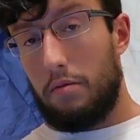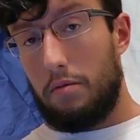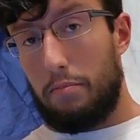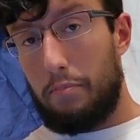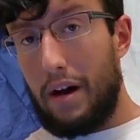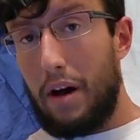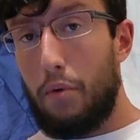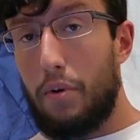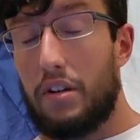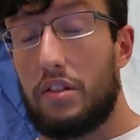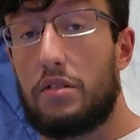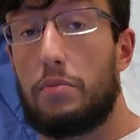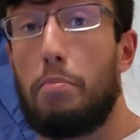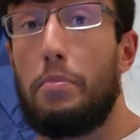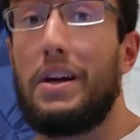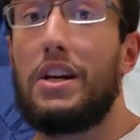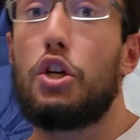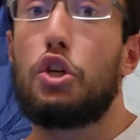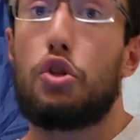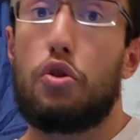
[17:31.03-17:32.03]
Paris
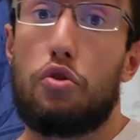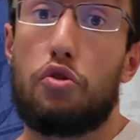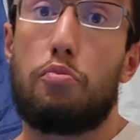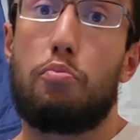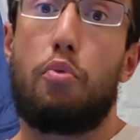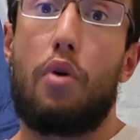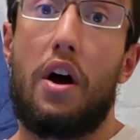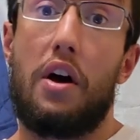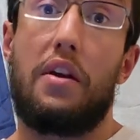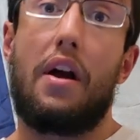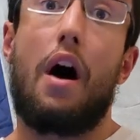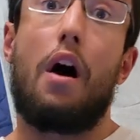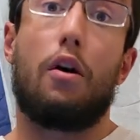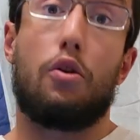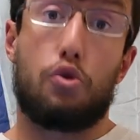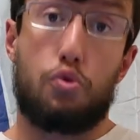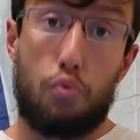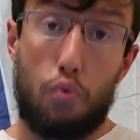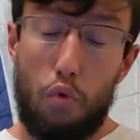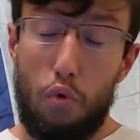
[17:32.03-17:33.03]
mentions Brian
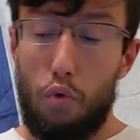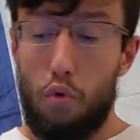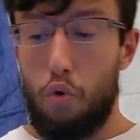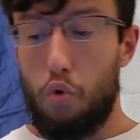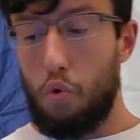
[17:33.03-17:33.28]
Alsruhe,